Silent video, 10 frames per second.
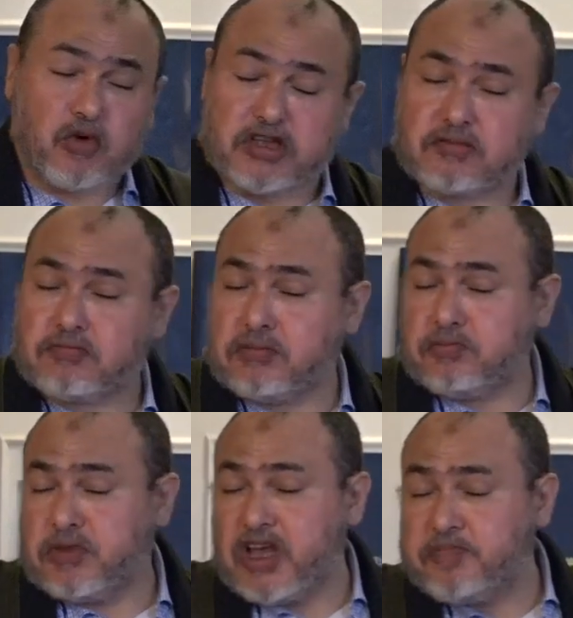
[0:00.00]
what
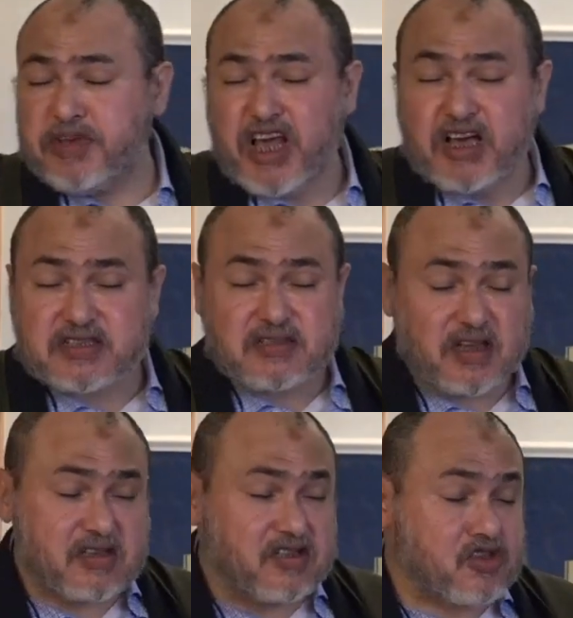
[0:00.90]
MBS
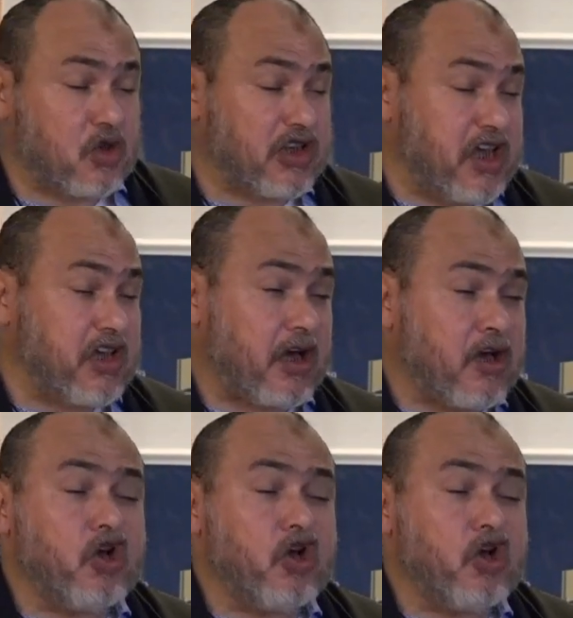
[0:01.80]
does in Saudi.